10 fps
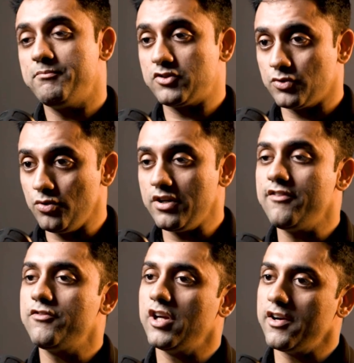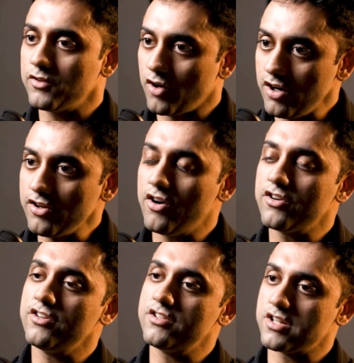So if you have not got
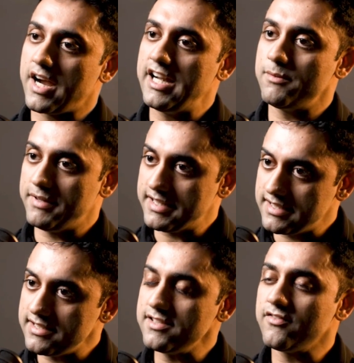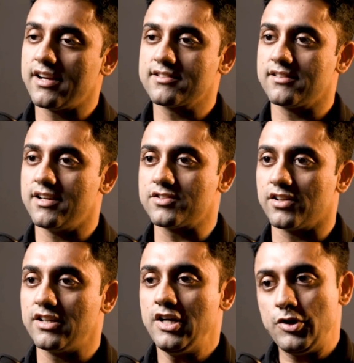your child BCG
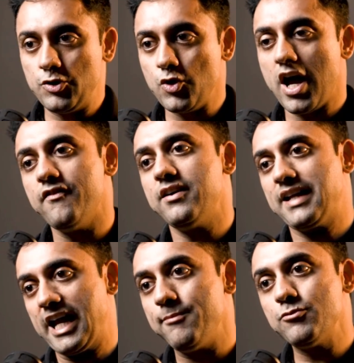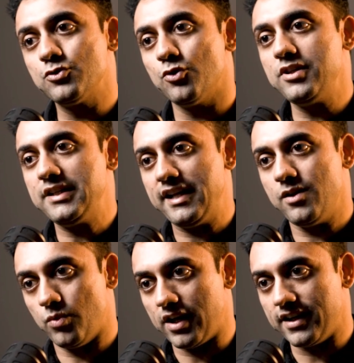vaccination, you have a time zone till
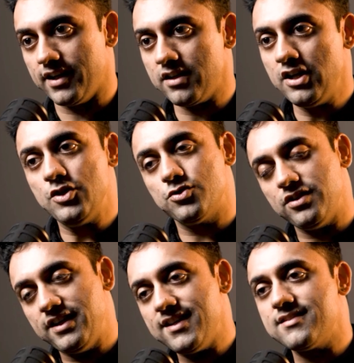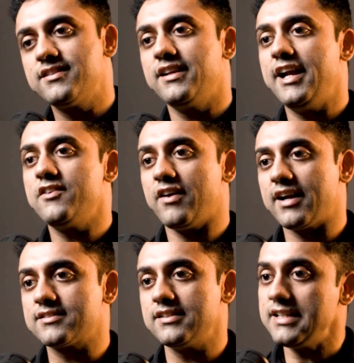1 year. So yes, delayed
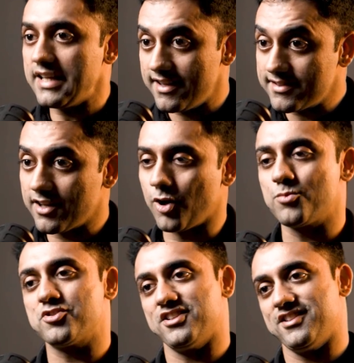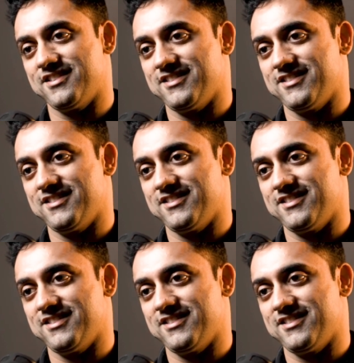vaccine is an option.